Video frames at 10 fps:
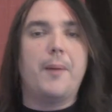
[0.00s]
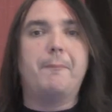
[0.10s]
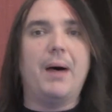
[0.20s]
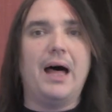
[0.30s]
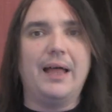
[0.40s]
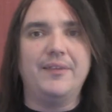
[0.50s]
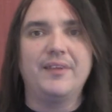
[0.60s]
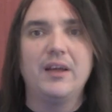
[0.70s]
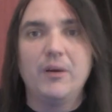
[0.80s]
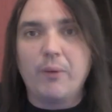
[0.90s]

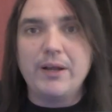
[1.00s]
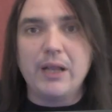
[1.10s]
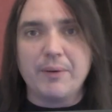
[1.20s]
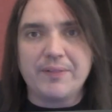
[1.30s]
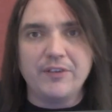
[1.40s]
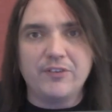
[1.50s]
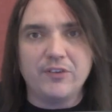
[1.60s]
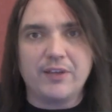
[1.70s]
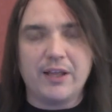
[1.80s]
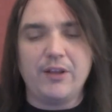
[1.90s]
Pause. Well, you know what this
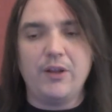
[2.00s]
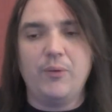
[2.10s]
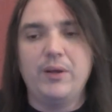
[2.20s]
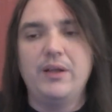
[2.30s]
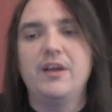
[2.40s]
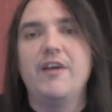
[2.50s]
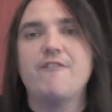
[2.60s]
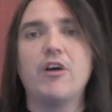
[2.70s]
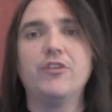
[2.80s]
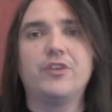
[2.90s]
is going to do.
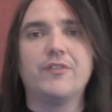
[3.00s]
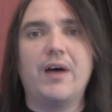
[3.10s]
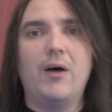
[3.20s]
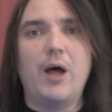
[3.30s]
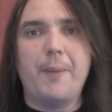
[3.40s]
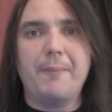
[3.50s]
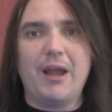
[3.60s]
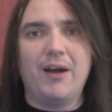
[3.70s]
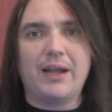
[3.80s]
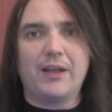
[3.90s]
First of all,
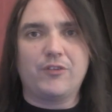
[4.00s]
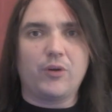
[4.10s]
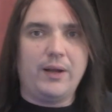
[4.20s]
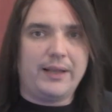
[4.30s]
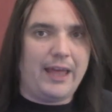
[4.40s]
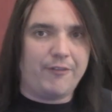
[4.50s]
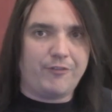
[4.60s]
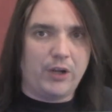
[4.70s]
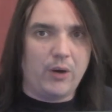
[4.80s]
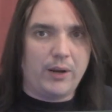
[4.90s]
America is going to have
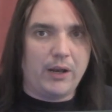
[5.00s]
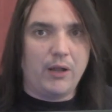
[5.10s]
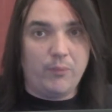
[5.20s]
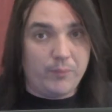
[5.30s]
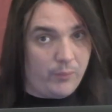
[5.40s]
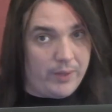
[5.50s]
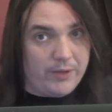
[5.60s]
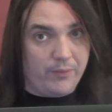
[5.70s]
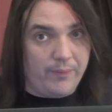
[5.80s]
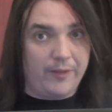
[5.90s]
to go it alone when we
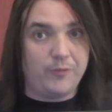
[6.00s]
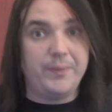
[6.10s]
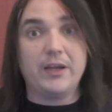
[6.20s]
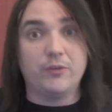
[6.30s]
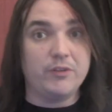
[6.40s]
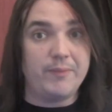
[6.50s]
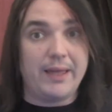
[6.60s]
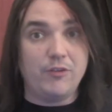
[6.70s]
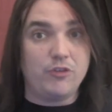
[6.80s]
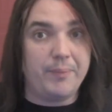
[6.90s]
do this, because we've
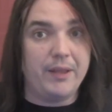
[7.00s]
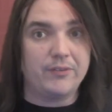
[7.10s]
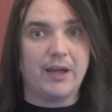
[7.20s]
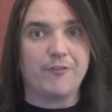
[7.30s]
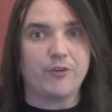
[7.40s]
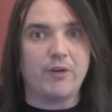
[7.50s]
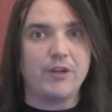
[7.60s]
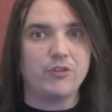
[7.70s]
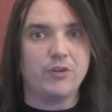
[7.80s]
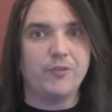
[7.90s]
managed to piss off the
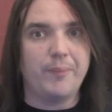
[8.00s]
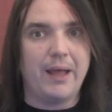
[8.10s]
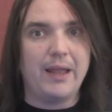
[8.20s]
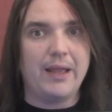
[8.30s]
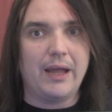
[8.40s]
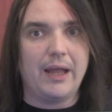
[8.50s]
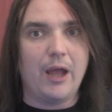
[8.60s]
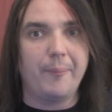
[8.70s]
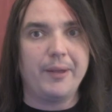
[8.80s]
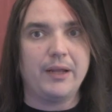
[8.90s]
Russians by
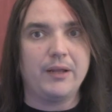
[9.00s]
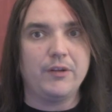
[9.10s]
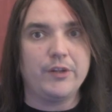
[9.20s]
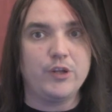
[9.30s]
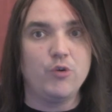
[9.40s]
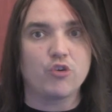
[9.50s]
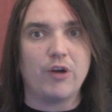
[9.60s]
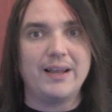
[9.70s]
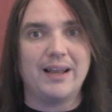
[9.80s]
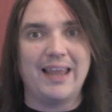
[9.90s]
helping the
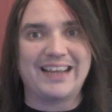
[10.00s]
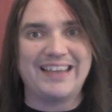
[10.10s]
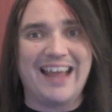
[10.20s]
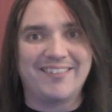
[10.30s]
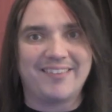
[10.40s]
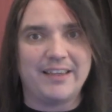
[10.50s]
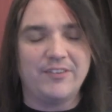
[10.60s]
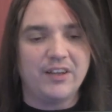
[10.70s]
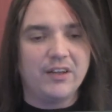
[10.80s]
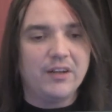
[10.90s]
Ukraine elect Nazis.